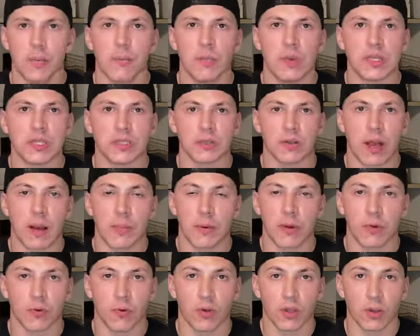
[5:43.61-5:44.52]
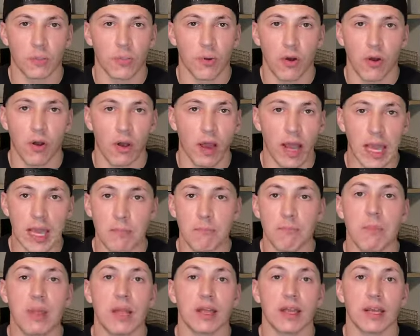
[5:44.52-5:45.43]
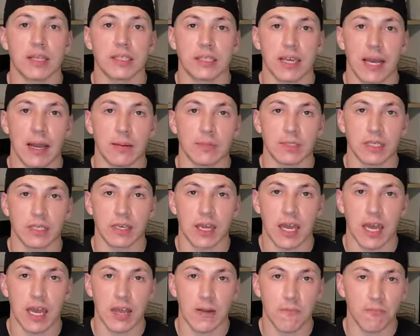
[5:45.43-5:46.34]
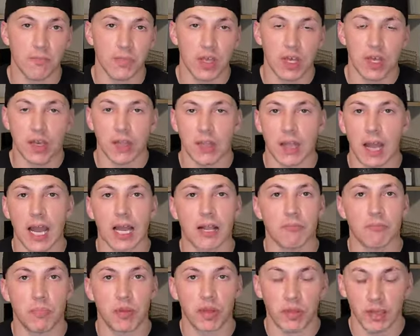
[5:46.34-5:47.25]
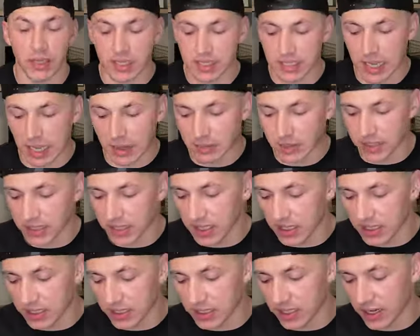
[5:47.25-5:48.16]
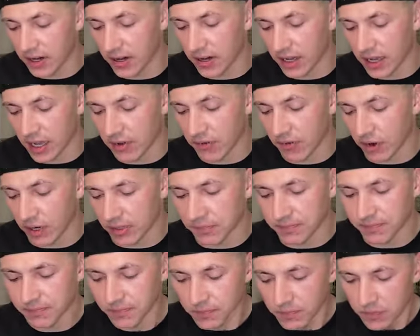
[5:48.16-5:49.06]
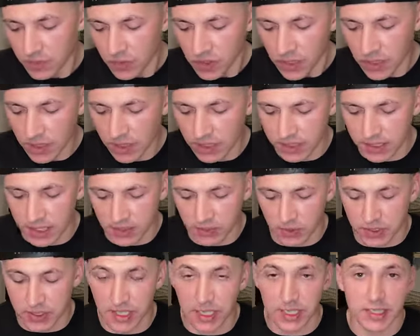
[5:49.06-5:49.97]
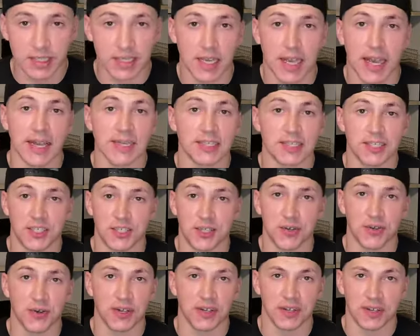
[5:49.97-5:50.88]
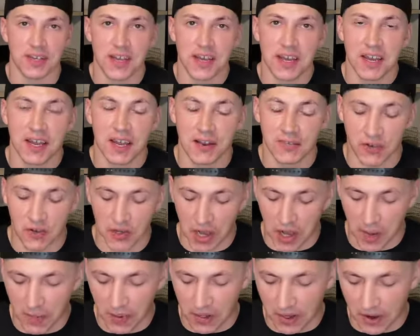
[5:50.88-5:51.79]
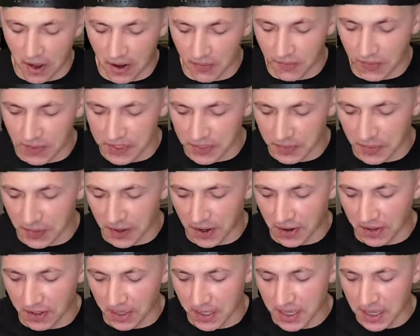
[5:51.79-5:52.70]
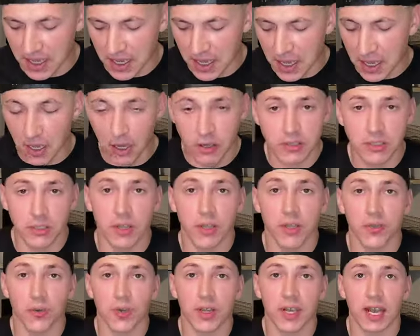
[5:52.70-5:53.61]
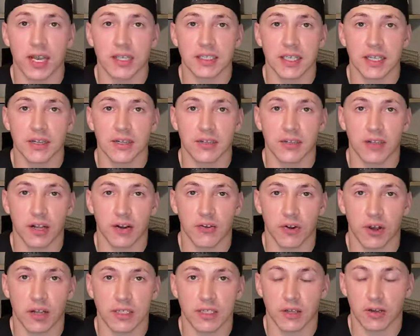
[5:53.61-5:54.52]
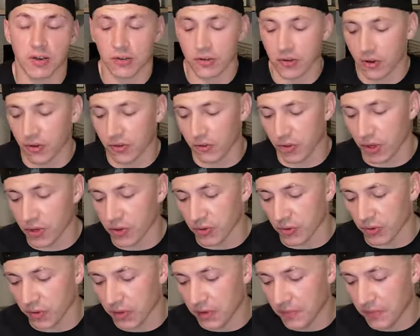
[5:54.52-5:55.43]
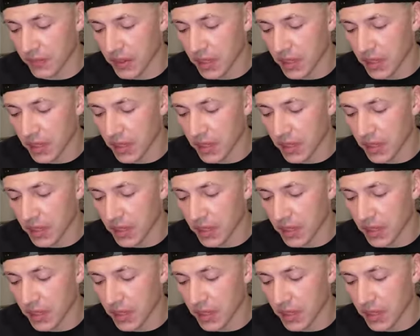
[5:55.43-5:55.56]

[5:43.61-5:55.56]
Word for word: Mr. I'm going to run the ball 8 million times a game nine billion times a season Derrick Henry, because that's what Tennessee has to do to have a competent offense, apparently. Those are only three guys that, that crossed the 100 yard threshold.